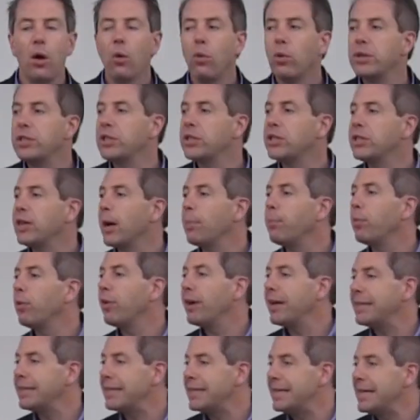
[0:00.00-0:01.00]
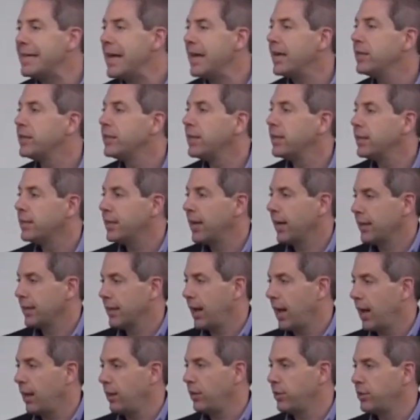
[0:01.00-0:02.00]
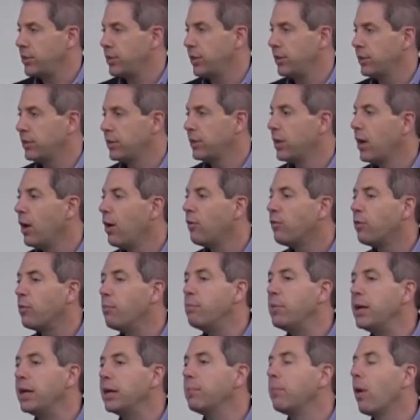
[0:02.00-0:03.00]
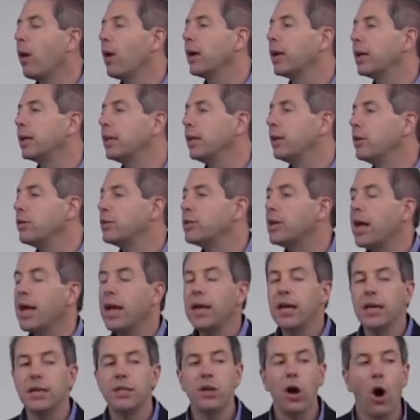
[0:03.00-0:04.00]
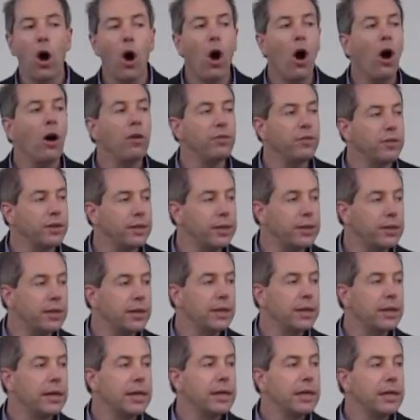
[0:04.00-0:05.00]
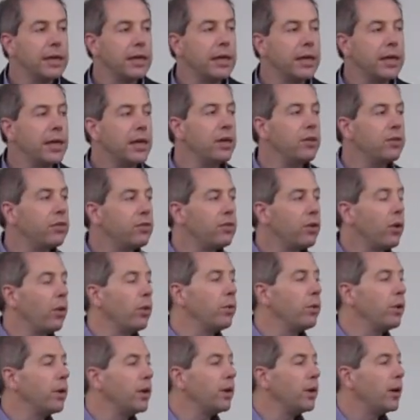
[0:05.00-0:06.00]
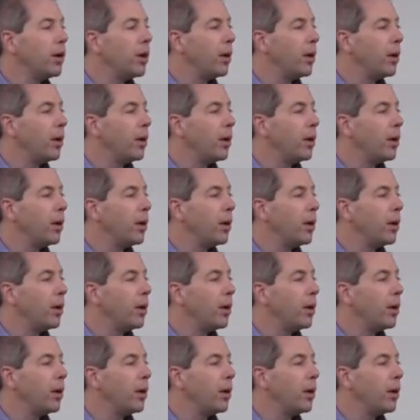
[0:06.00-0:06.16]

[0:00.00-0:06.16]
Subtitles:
What separates nascent technologies from being market leaders is often Keystone